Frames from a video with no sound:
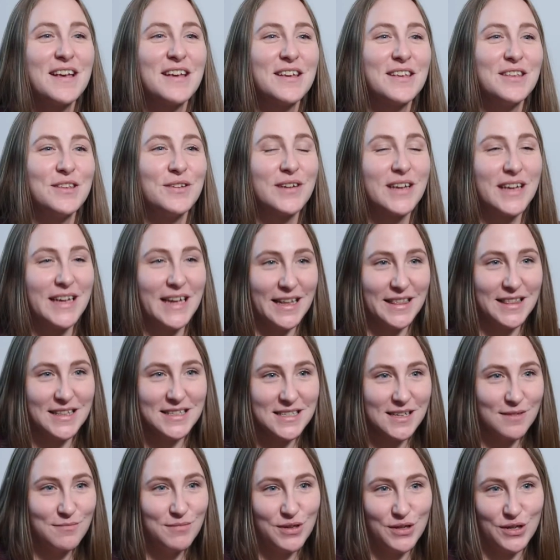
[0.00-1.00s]
You can get
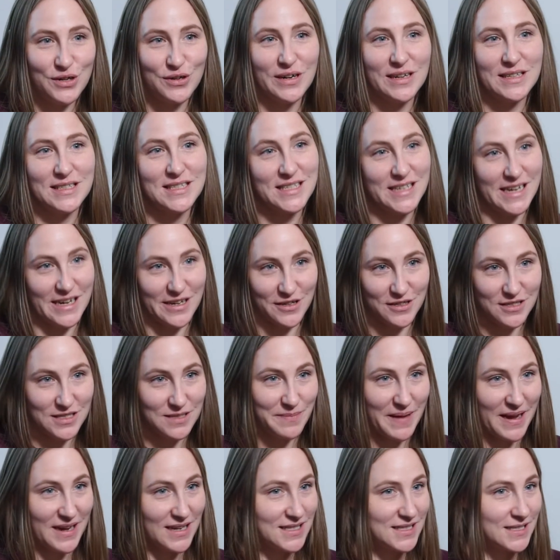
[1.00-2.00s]
this computer at standard
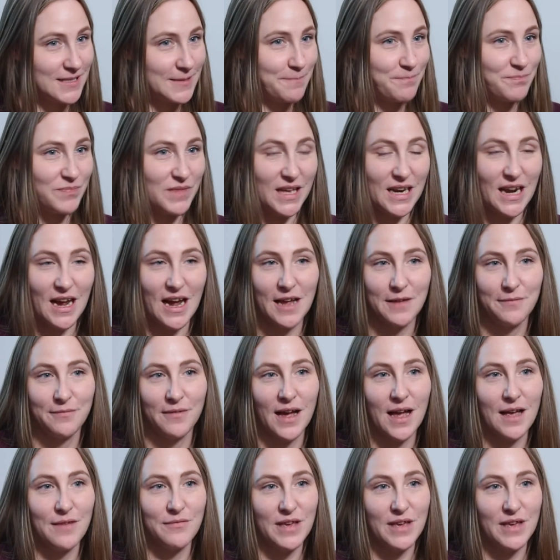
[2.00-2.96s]
specs, an i5